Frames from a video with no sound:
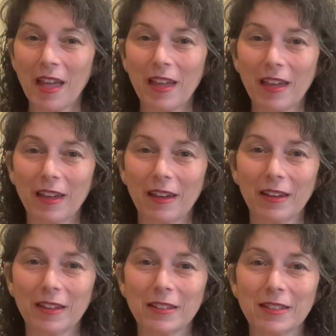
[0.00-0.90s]

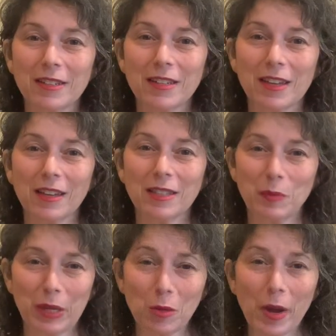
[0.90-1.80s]
And it's
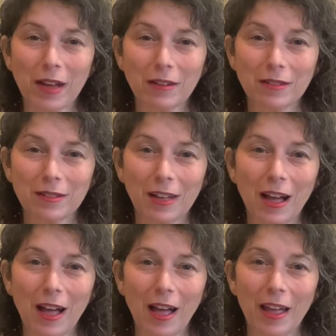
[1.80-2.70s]
been a while.
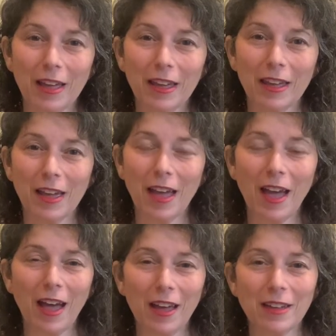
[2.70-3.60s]
I
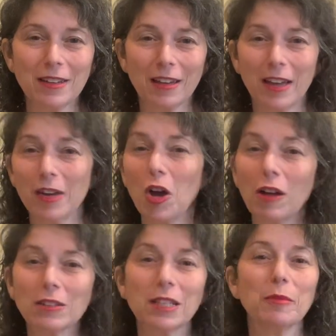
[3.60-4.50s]

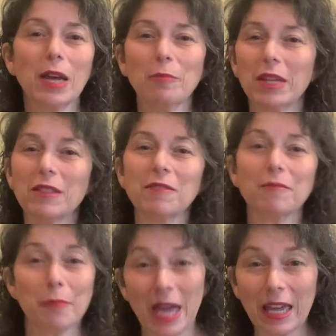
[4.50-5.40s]
called it my month of
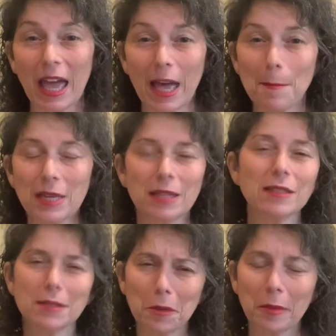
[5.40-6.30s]
mayhem. It's
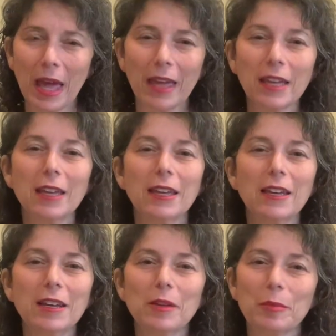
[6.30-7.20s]
still May,
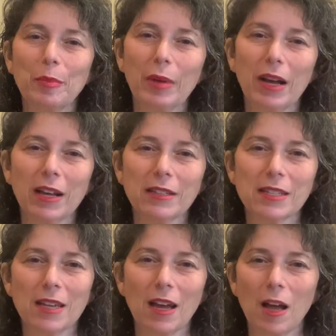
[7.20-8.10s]

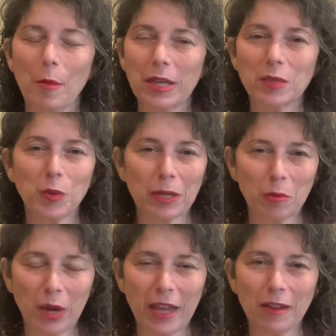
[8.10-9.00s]
but my spring
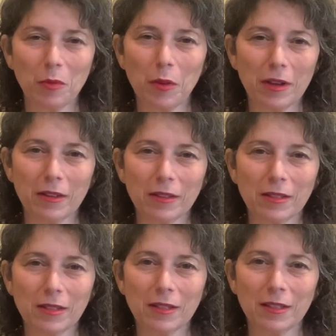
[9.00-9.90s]
break
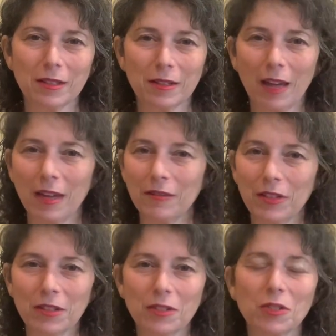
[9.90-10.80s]
was kind
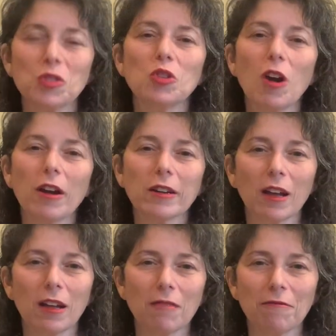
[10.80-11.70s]
of the start
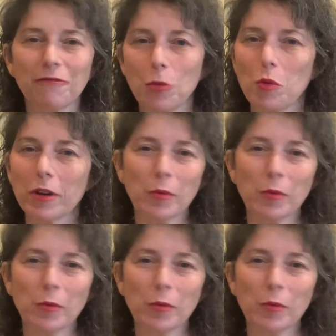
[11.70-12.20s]
of 4